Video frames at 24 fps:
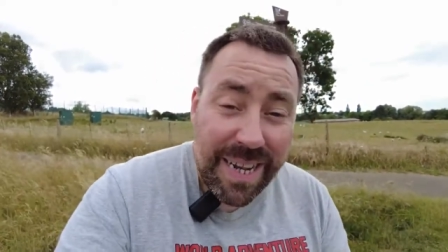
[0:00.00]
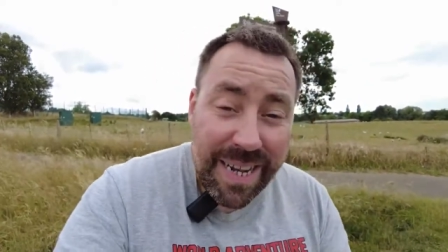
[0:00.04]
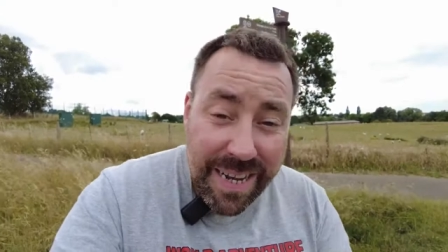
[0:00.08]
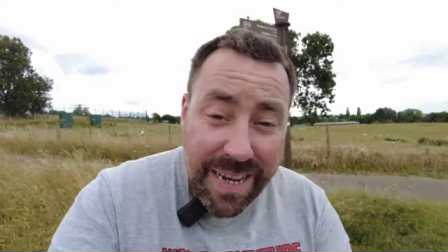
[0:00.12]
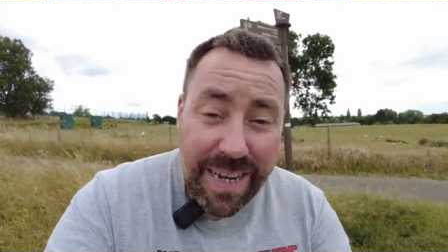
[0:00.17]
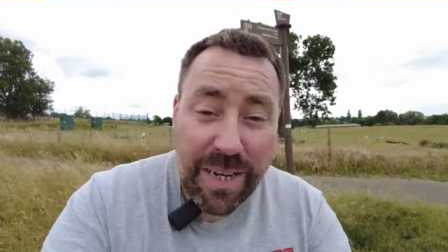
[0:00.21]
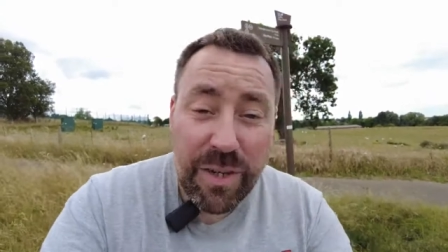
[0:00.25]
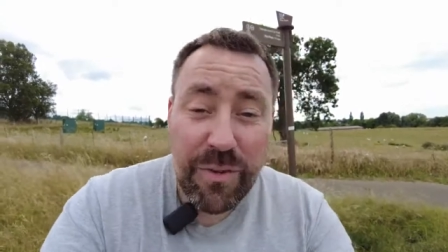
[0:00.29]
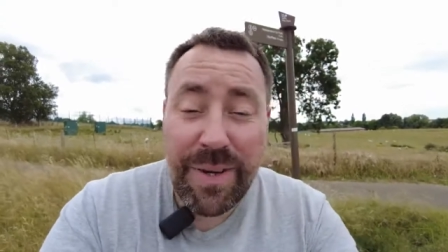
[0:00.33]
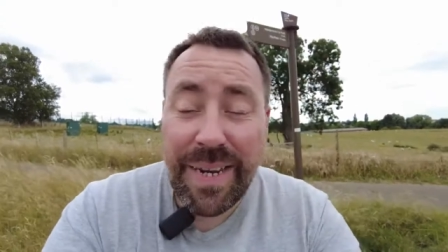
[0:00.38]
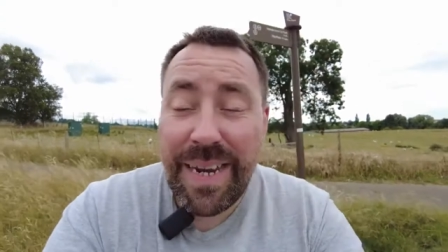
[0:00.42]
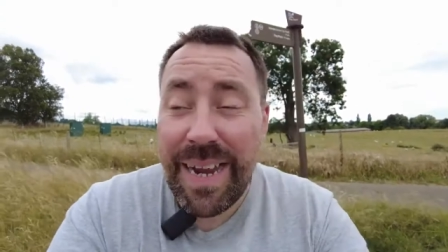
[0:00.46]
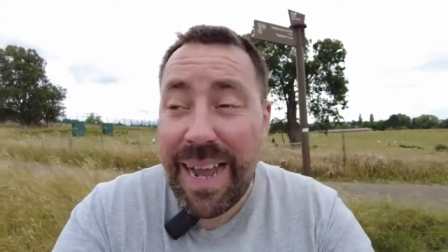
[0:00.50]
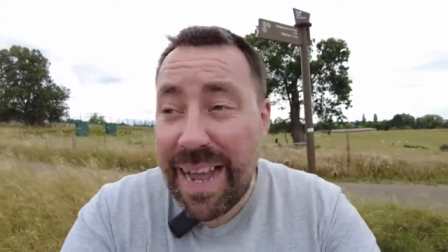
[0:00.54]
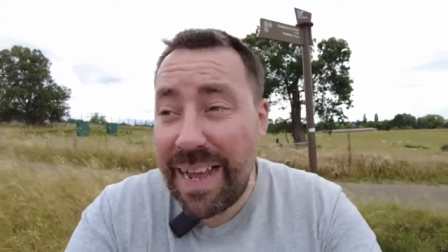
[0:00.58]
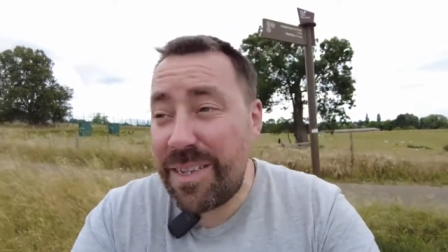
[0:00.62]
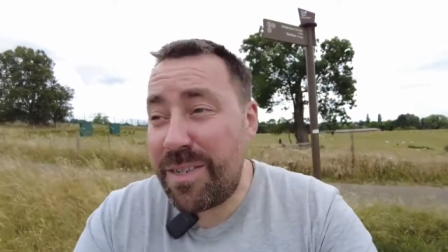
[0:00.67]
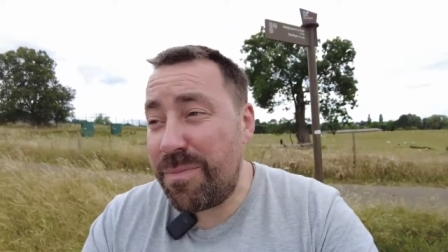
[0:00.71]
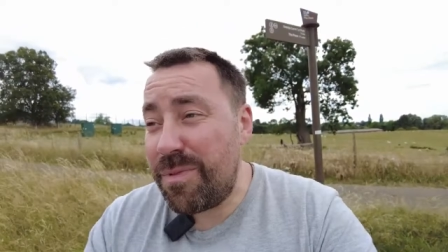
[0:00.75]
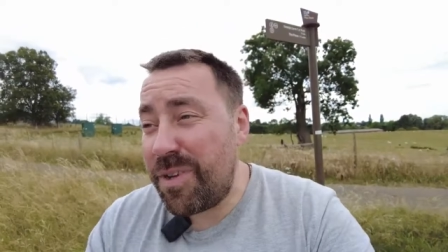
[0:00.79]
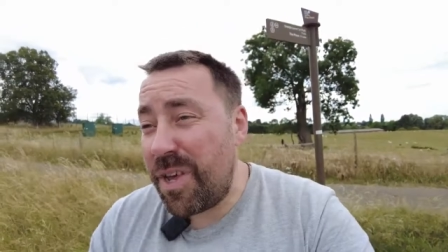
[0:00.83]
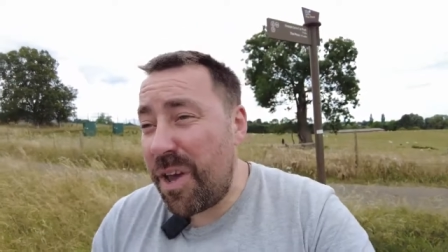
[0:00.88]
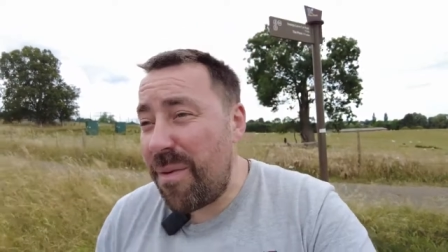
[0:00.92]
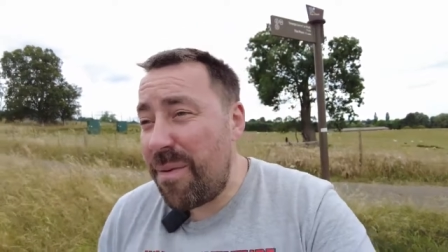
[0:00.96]
literally as
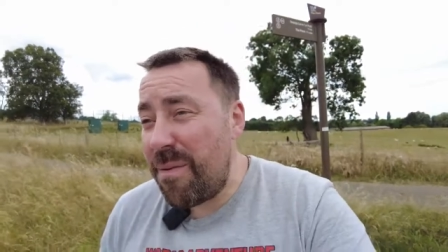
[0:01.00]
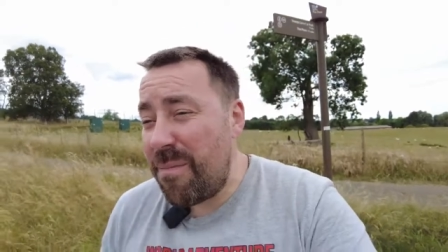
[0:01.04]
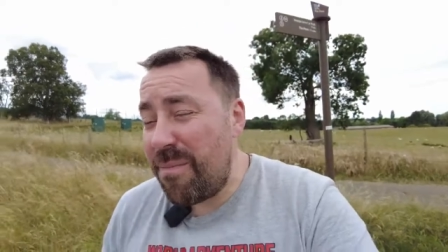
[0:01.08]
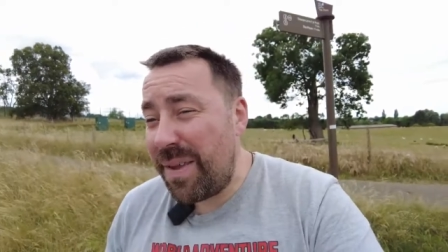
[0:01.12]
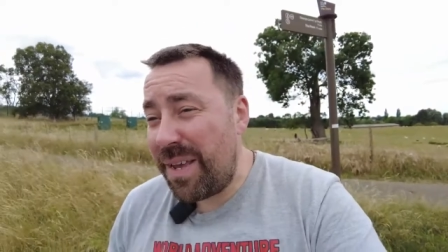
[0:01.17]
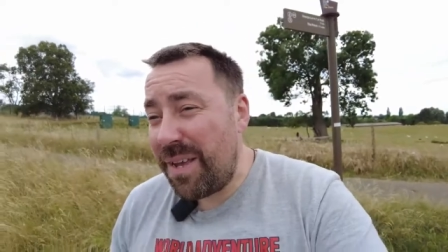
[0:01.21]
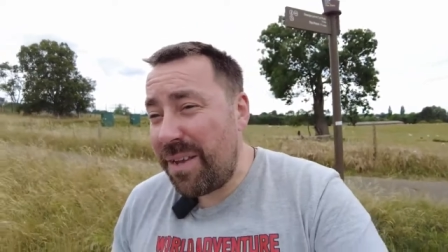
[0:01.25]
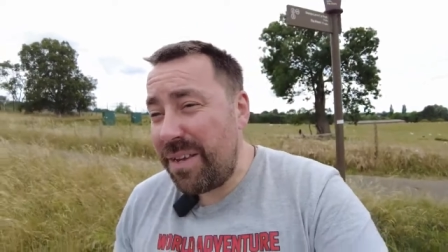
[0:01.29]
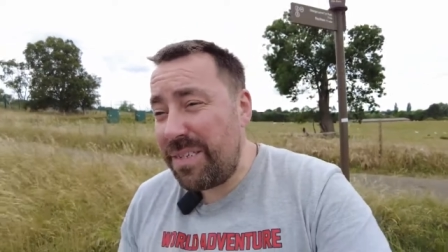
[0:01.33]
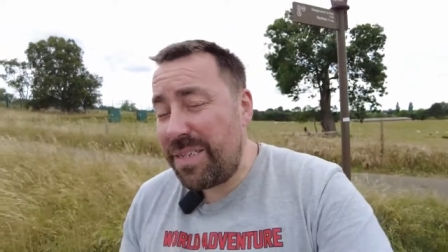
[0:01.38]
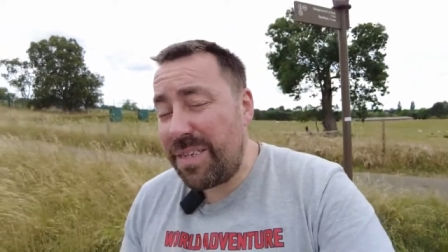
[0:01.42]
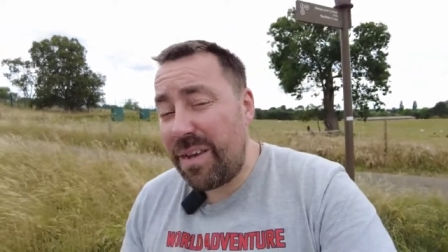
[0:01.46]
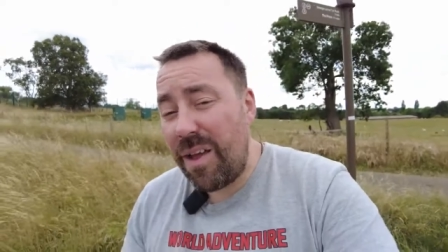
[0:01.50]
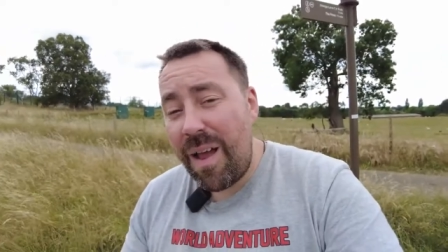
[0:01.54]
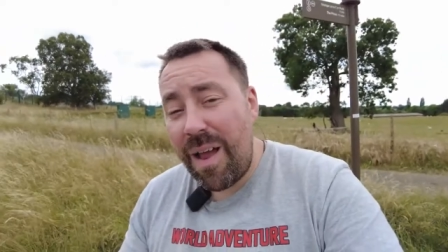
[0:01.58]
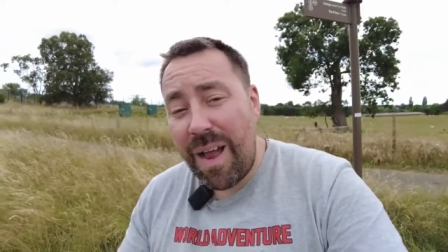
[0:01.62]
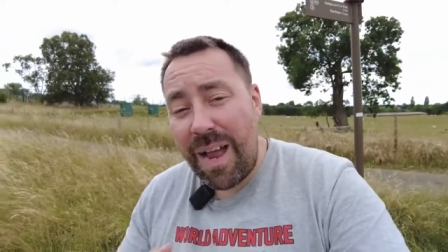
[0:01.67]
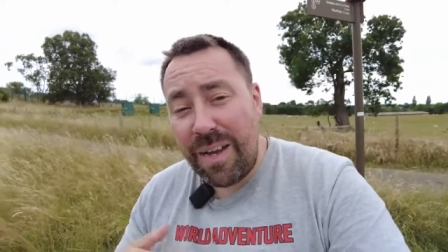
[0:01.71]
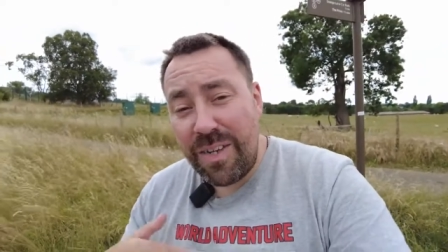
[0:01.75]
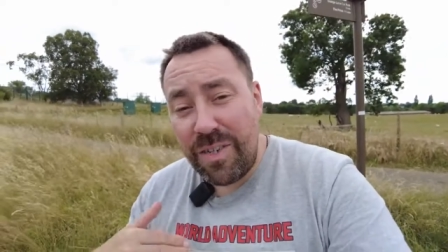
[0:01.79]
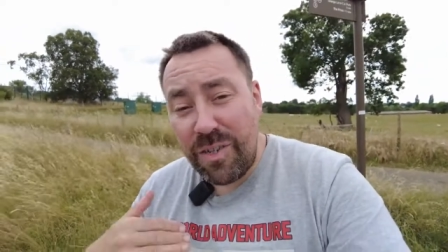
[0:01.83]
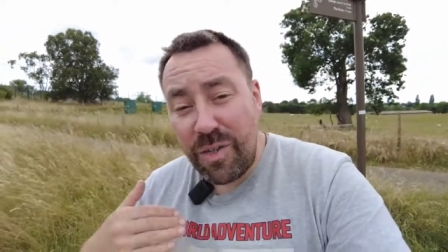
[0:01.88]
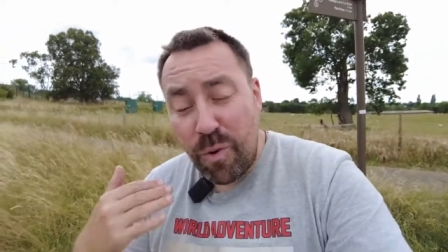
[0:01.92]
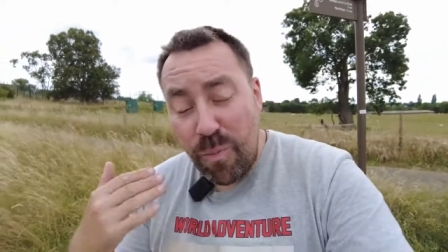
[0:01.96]
I'm going, because
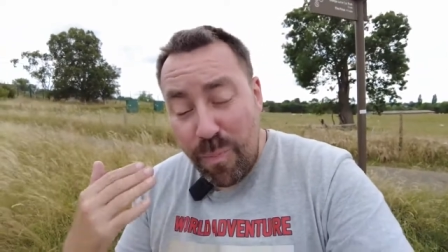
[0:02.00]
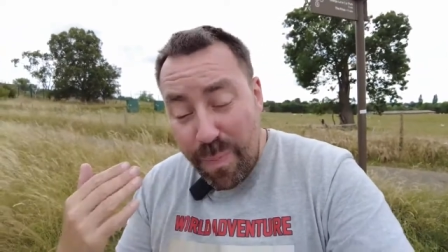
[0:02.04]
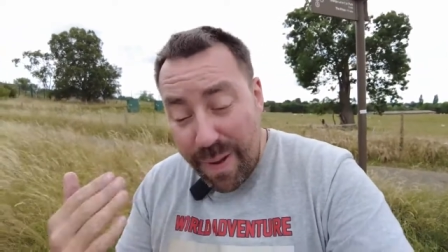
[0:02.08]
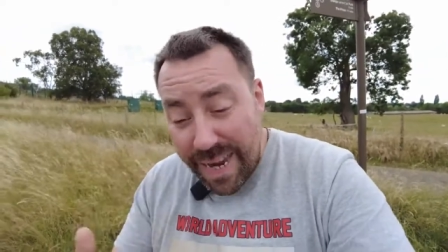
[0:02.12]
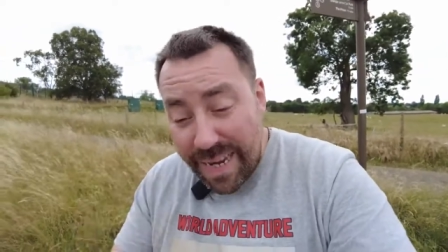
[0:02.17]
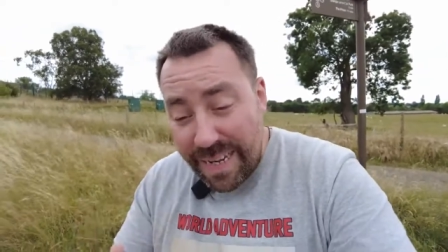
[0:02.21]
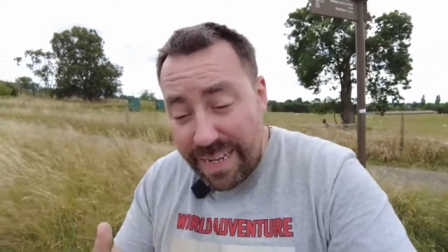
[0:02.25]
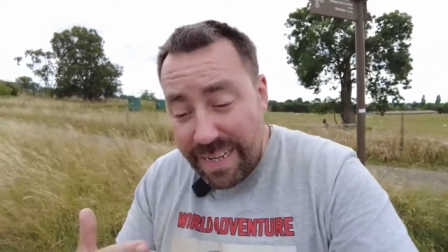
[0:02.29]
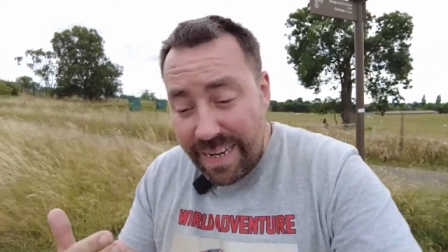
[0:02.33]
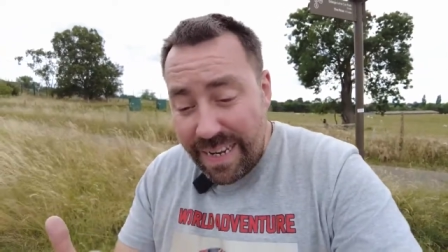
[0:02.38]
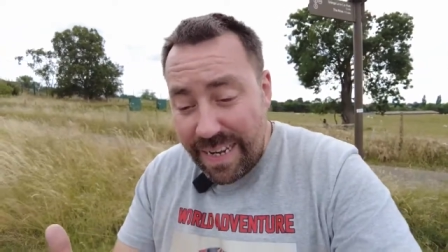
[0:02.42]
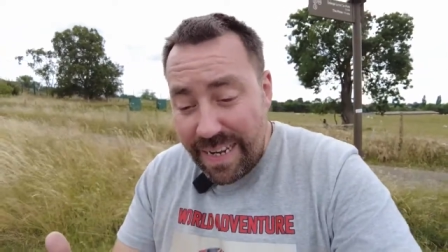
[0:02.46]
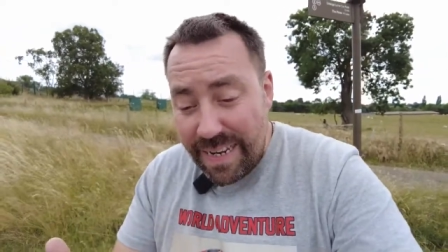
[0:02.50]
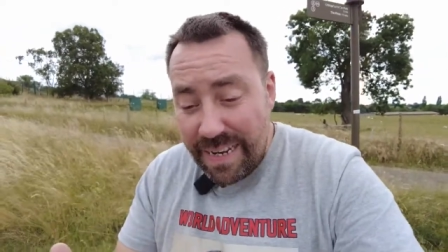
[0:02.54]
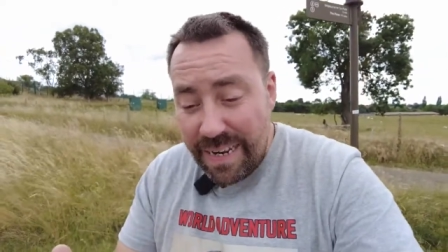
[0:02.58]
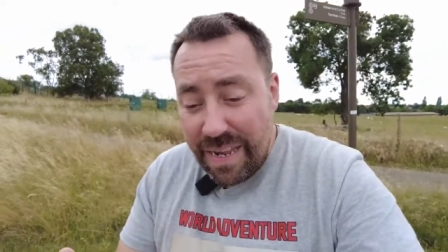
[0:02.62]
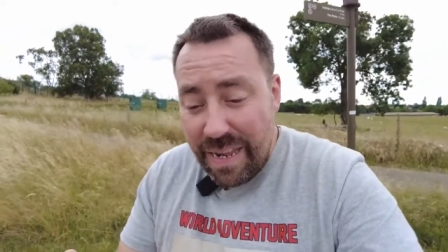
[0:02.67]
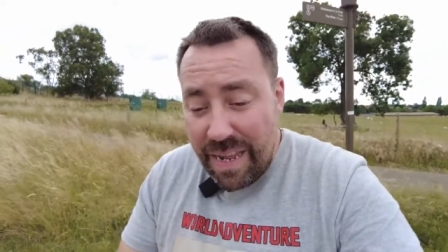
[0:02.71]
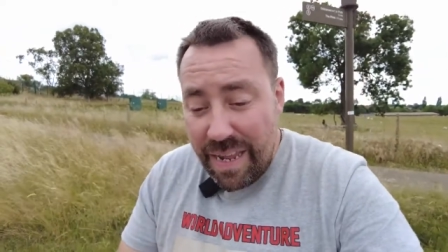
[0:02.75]
as you're pedaling,